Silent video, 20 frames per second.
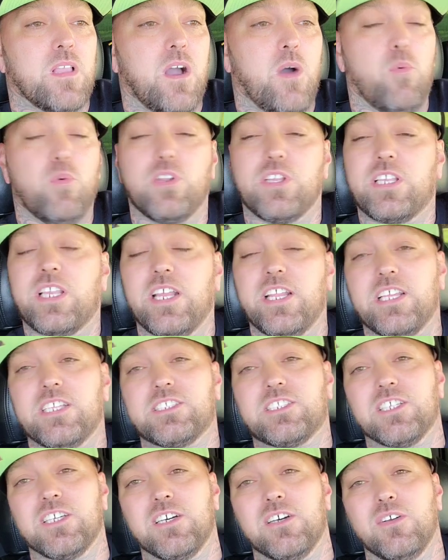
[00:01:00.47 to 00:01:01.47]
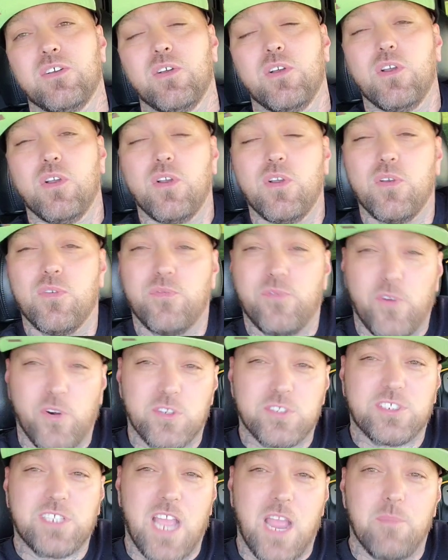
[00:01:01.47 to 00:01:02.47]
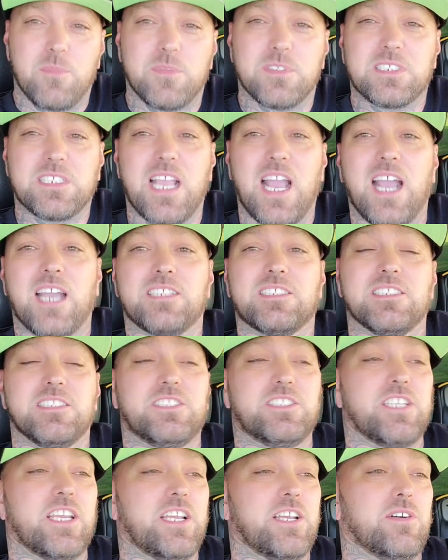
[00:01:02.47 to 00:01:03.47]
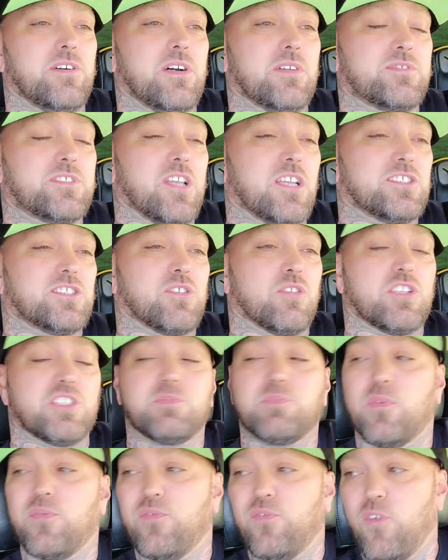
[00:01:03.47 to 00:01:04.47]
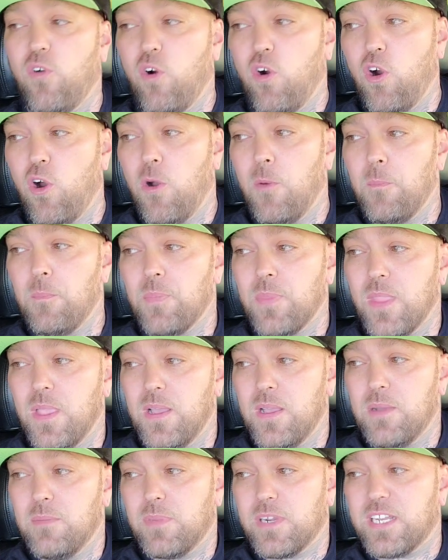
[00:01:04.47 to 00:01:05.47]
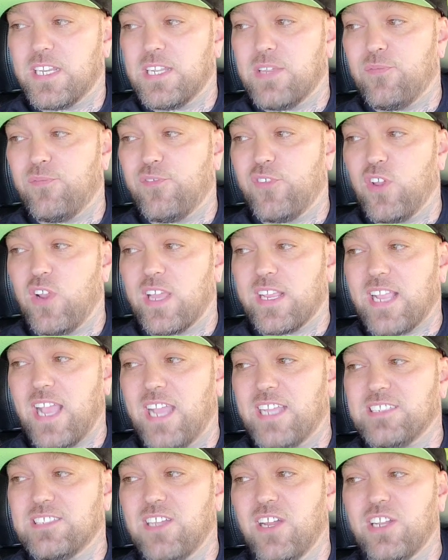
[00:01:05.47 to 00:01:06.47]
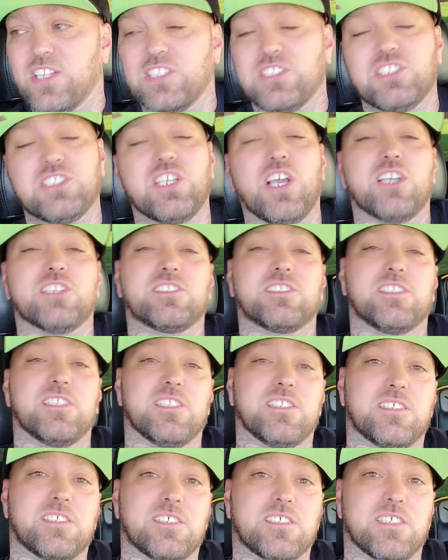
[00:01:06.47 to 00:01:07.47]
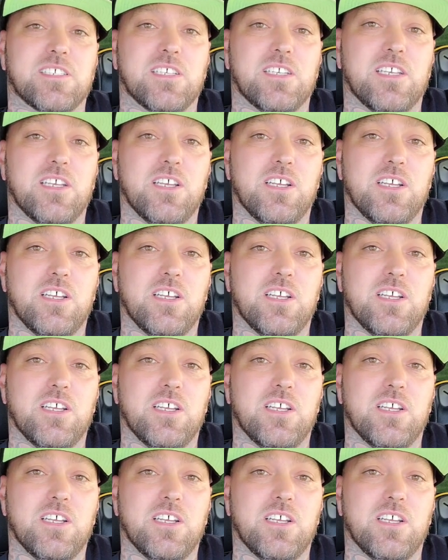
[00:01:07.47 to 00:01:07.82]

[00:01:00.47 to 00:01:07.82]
I want to get into first-timer's guide to jail. I've touched on this before, but I didn't feel like I'd done it justice.